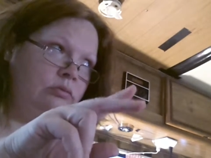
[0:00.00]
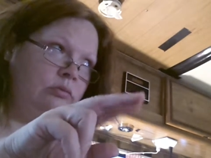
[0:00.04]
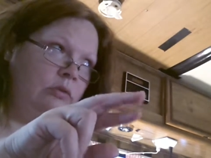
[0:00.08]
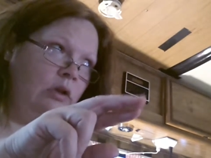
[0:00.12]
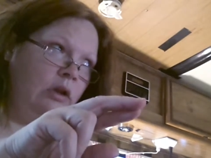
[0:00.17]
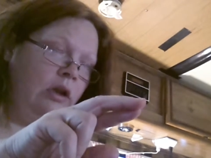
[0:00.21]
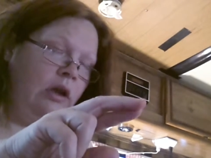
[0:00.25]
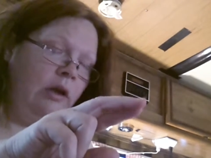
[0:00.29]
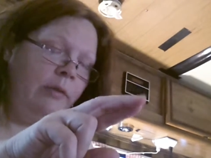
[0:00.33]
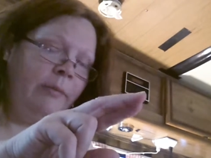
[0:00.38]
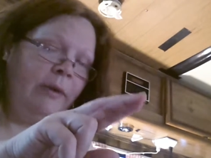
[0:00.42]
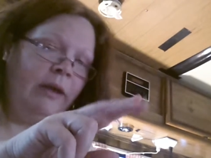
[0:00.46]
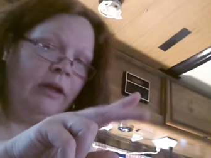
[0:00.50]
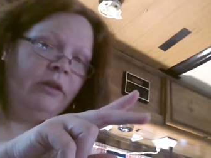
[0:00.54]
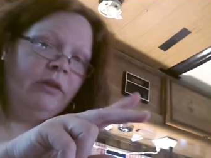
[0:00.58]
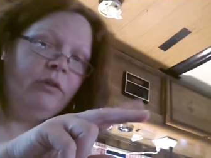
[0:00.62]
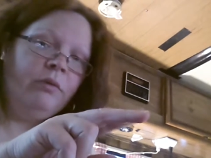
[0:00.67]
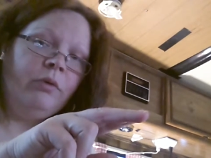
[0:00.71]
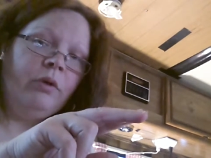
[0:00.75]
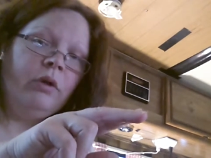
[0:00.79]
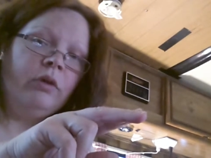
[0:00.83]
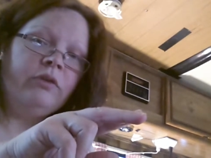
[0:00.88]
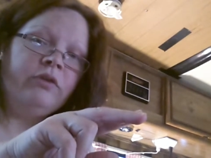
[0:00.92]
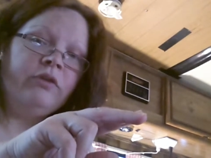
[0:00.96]
combine the
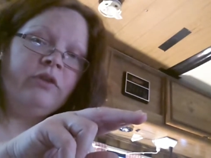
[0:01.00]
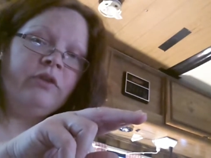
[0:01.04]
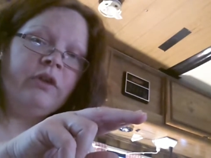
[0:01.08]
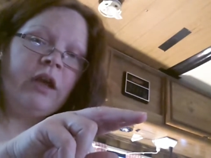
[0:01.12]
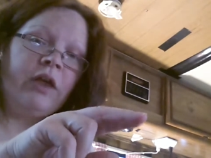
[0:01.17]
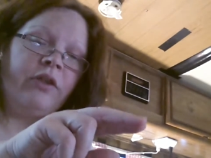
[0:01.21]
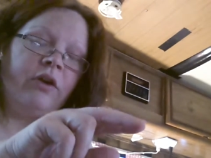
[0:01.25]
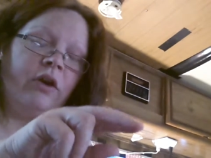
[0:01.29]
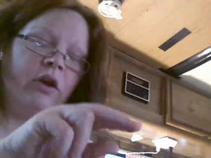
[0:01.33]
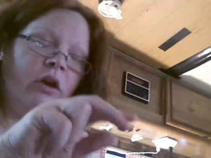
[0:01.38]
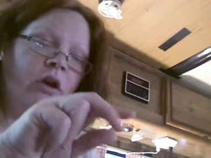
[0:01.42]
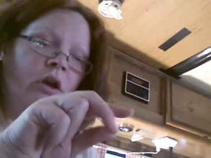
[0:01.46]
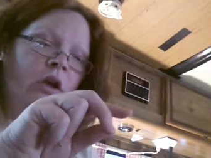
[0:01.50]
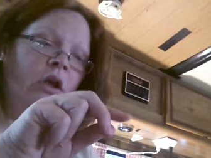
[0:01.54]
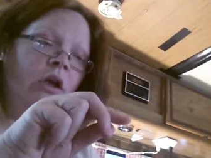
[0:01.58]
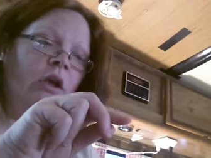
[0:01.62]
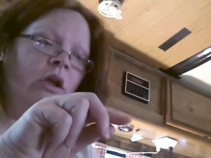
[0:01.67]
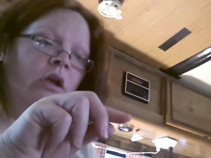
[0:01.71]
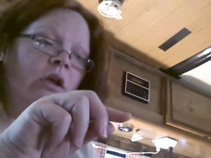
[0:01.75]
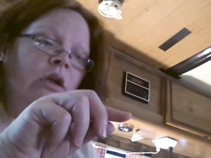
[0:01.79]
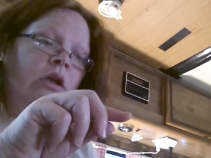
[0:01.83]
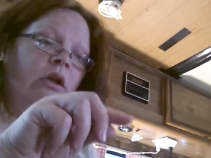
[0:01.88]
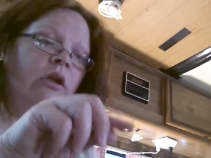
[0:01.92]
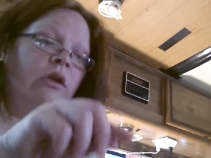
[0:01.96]
rows together,
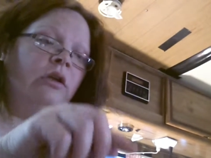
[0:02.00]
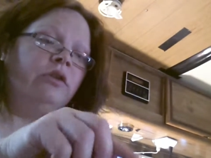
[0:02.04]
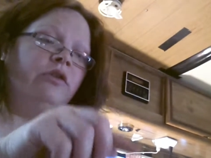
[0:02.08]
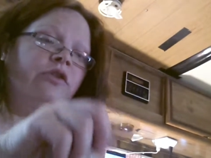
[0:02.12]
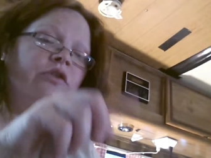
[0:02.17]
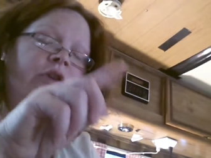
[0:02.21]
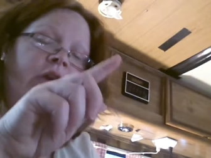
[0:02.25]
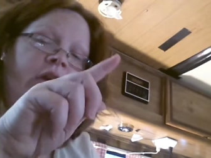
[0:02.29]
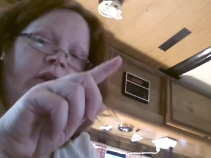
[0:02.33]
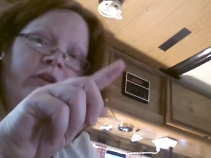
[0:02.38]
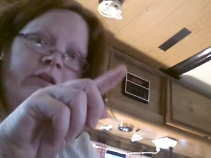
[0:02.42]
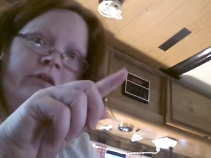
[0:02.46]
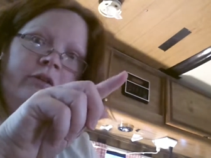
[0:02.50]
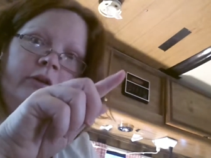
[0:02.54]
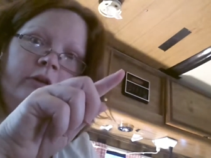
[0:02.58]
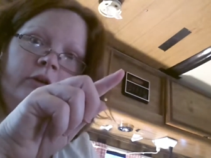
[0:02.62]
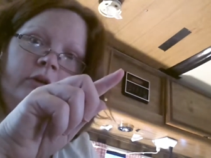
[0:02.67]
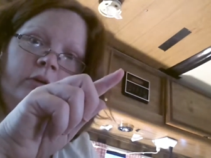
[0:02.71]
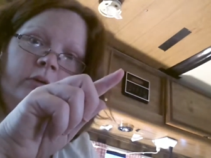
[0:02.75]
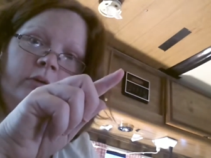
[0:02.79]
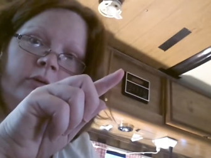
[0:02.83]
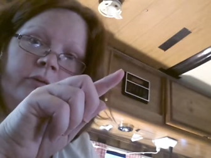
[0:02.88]
chain 2